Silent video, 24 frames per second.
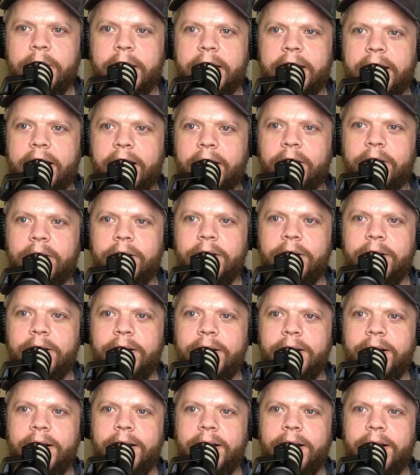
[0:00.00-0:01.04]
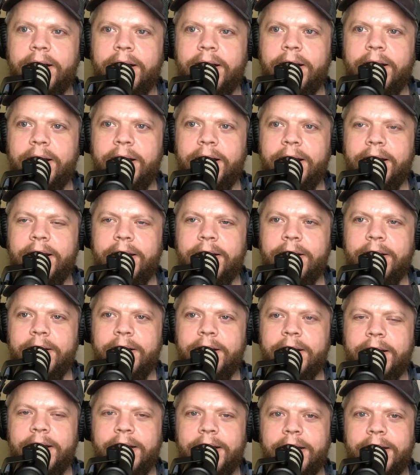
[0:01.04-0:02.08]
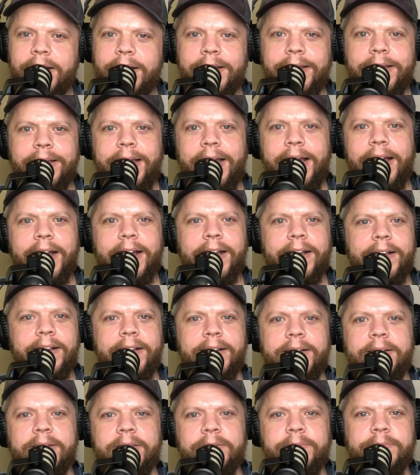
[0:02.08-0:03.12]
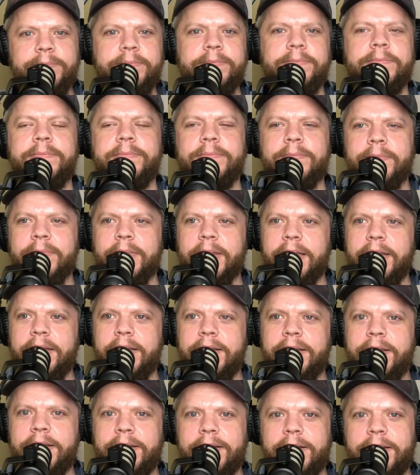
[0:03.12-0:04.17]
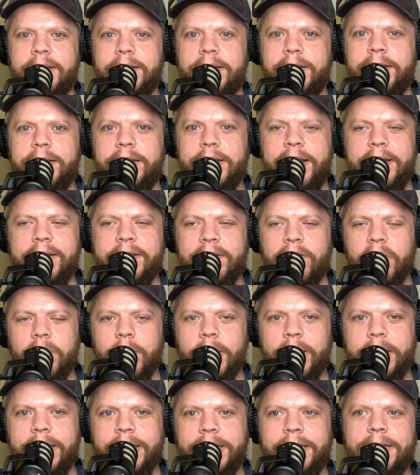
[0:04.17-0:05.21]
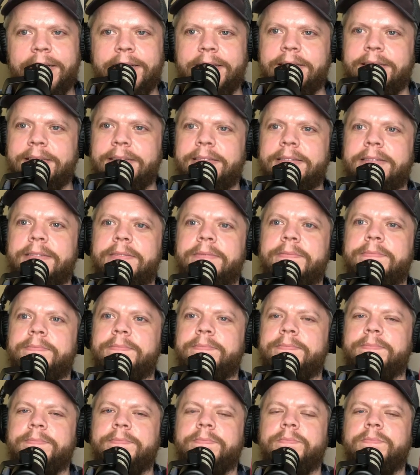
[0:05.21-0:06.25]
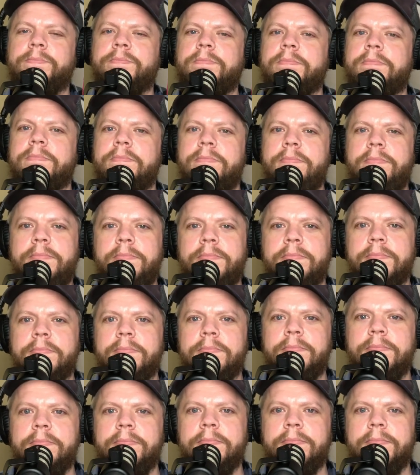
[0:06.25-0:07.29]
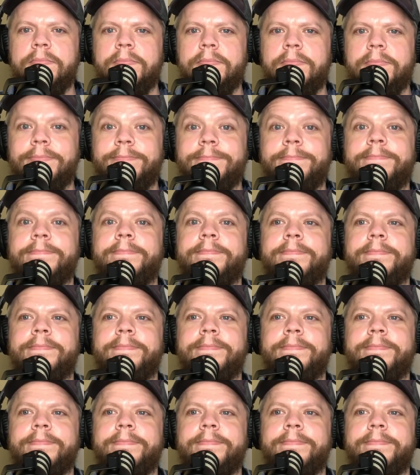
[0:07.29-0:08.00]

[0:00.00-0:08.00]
[no speech]